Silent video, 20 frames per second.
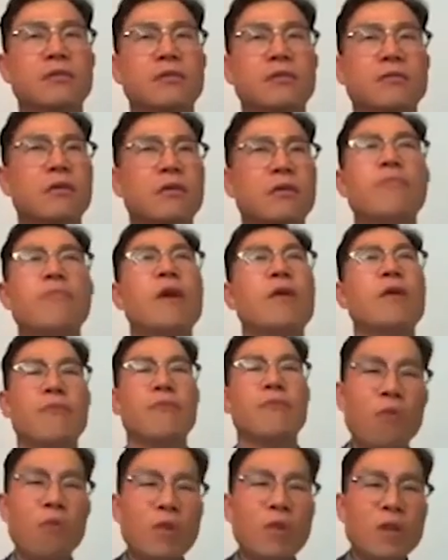about
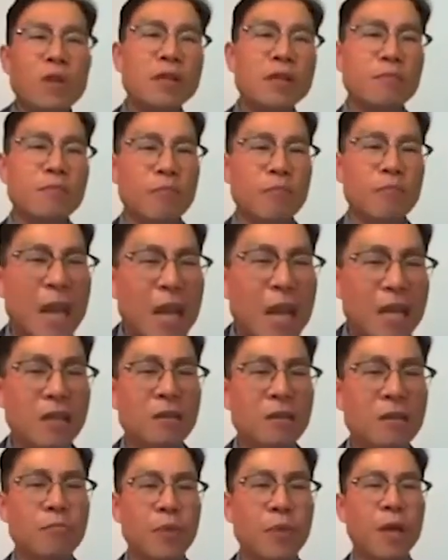40
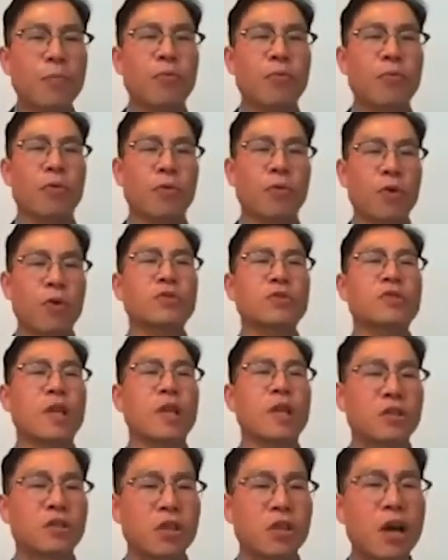million people lost
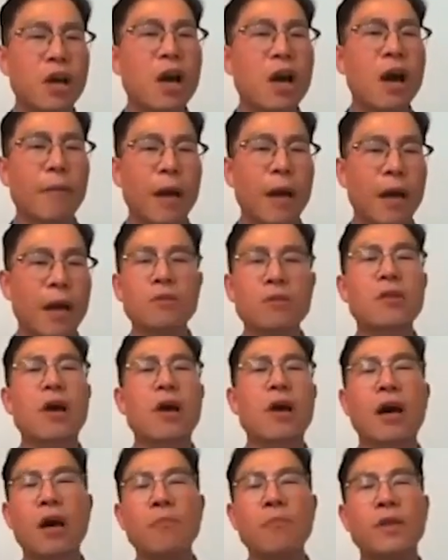their job. I don't
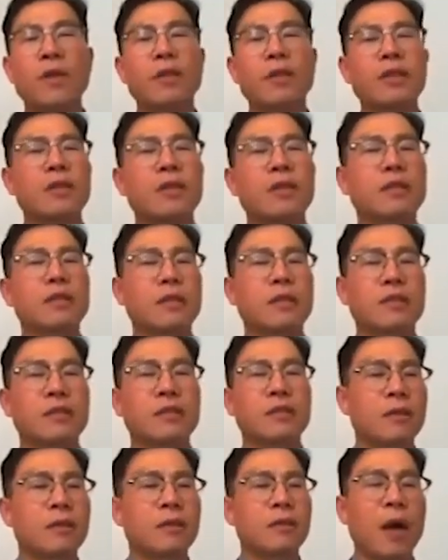know how many
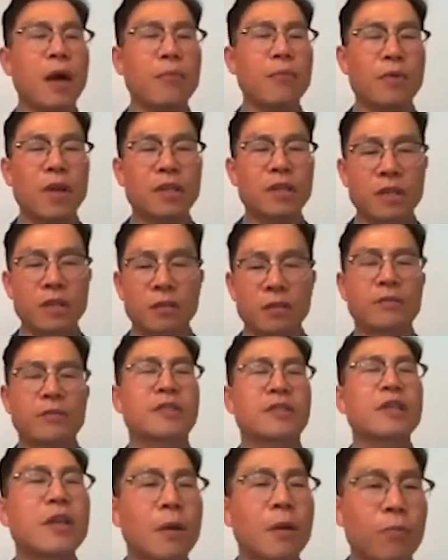is the population of
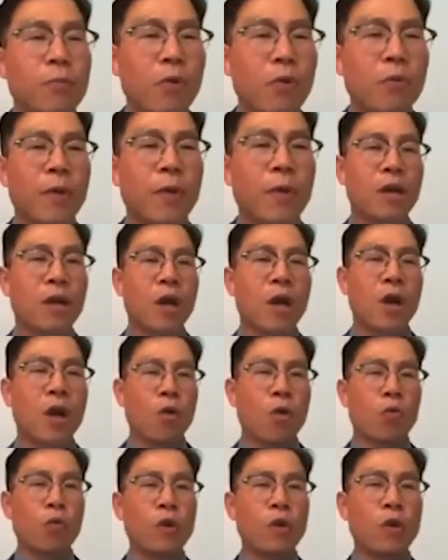Singapore, but
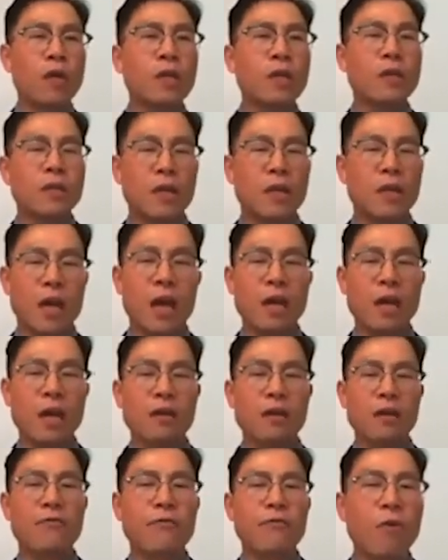we
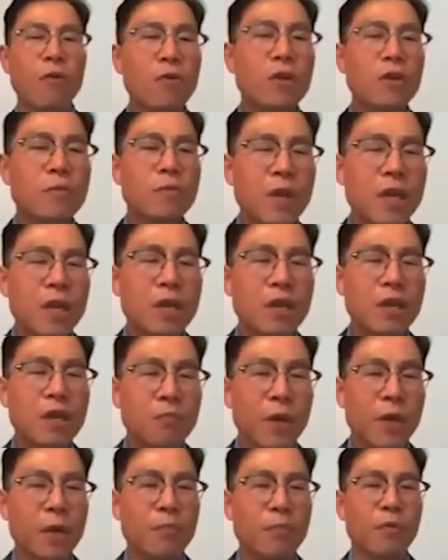had 40
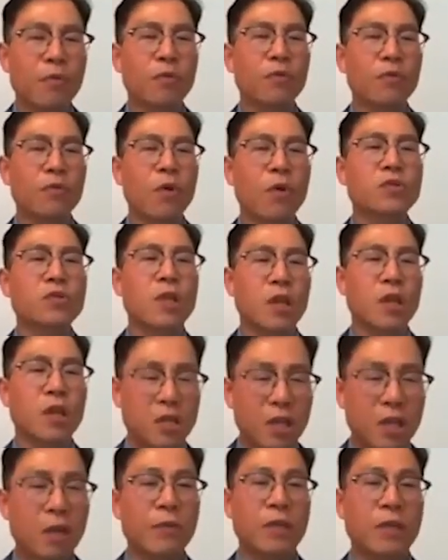million people lost their
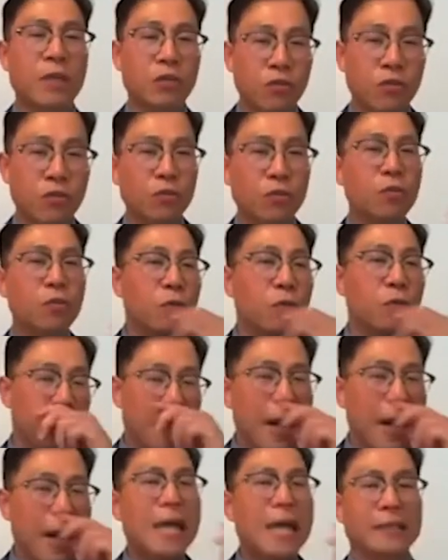job in two
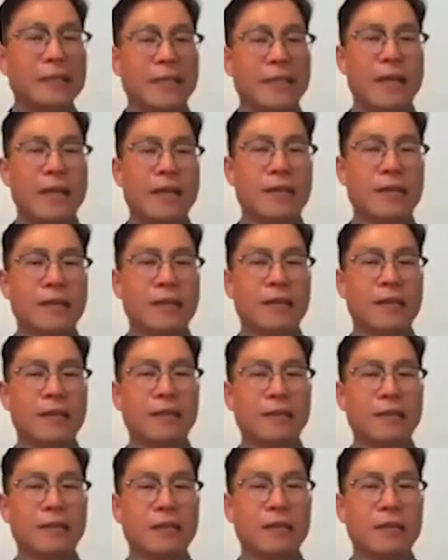months.
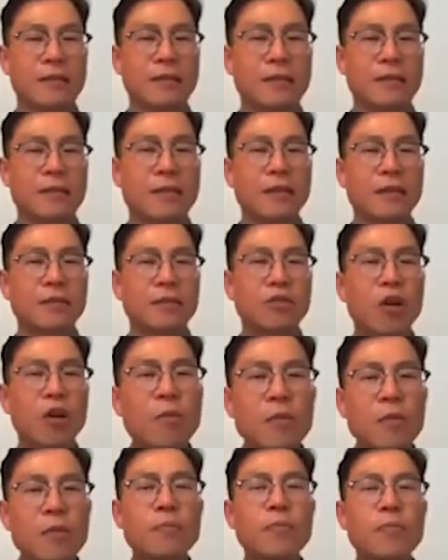
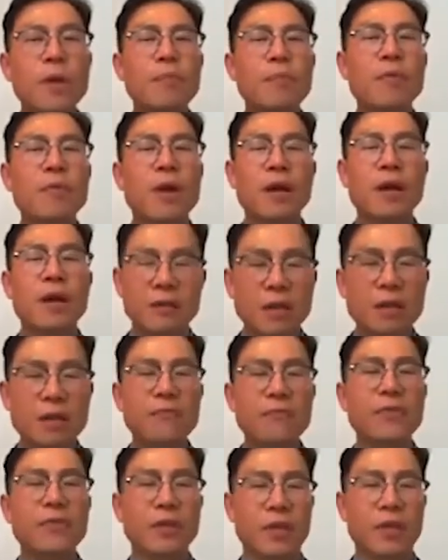So many people are
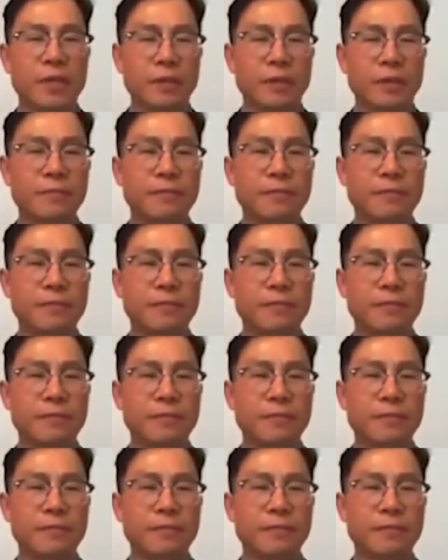suffering.